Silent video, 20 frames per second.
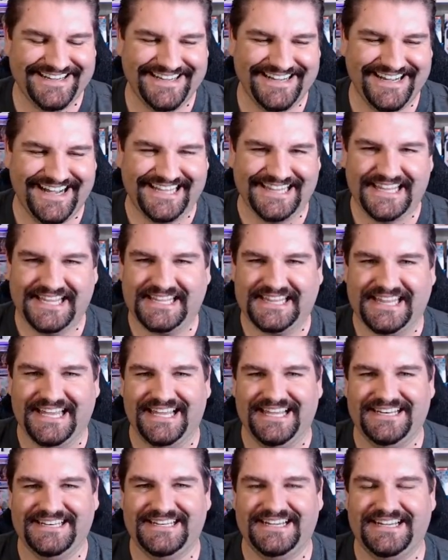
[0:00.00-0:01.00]
I like that.
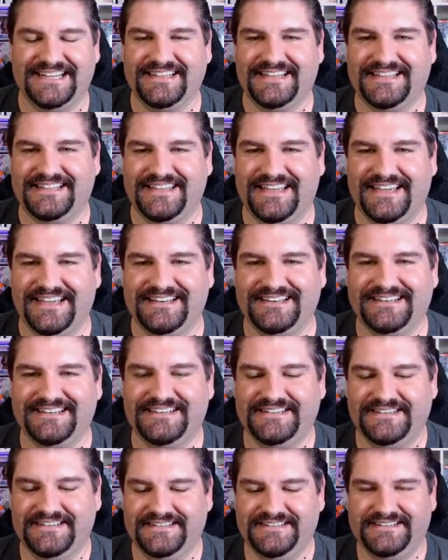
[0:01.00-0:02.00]
I like that.
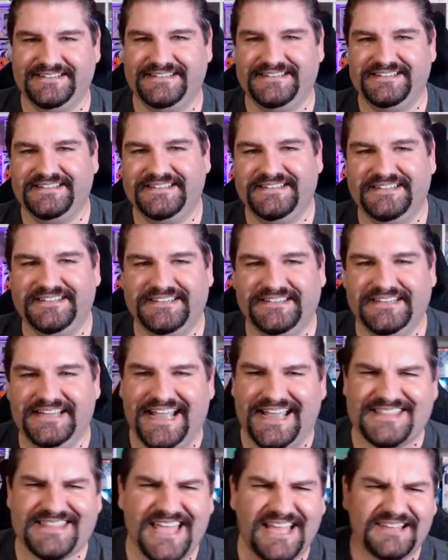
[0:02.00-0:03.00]

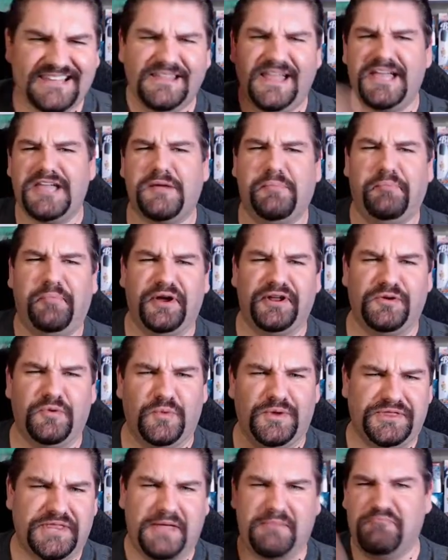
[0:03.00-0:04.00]
Hit that like button
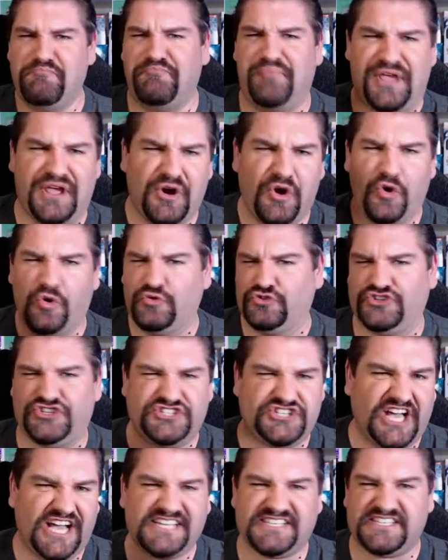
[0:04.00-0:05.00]
with them big old
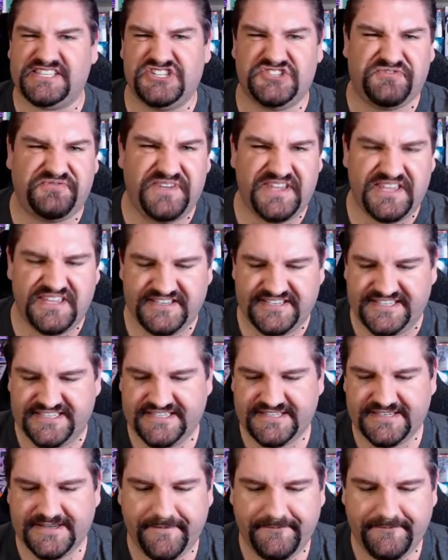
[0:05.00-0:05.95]
sausage fingers.